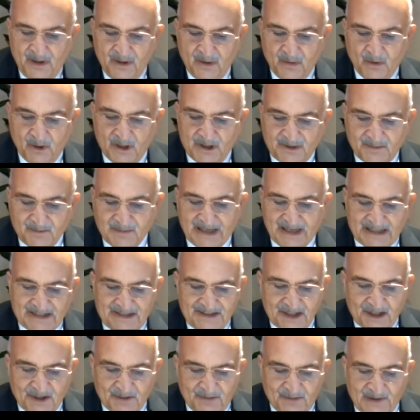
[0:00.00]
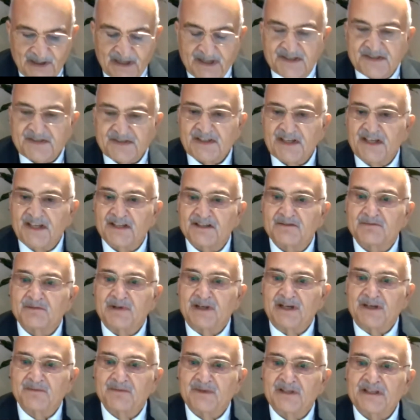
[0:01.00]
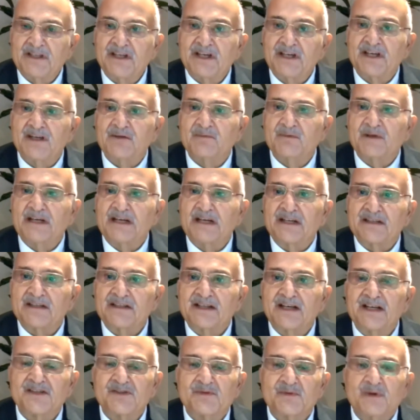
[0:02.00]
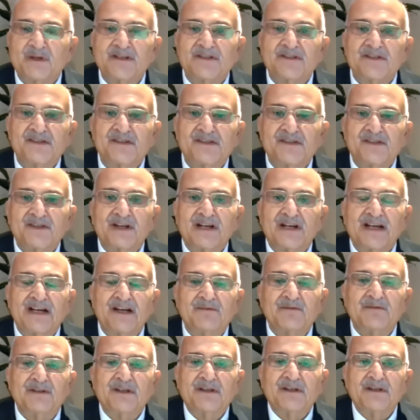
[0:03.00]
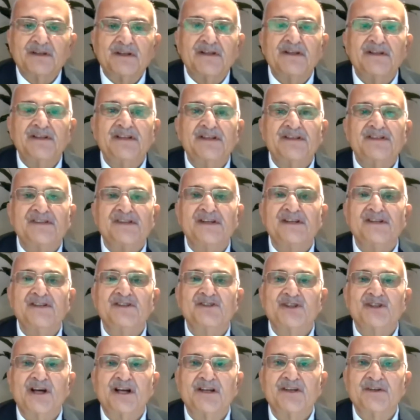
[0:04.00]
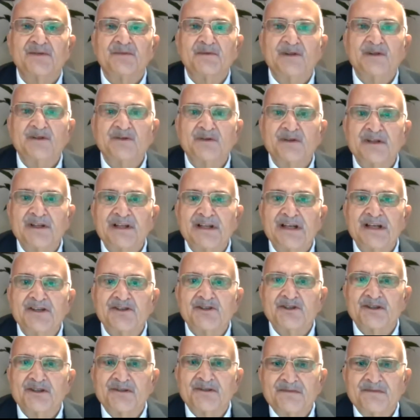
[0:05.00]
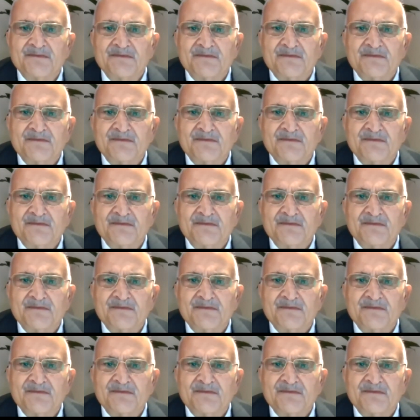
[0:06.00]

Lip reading: what my dear friend Sayyid Muhammad Naguib al-Attas once described, the disenchantment with nature.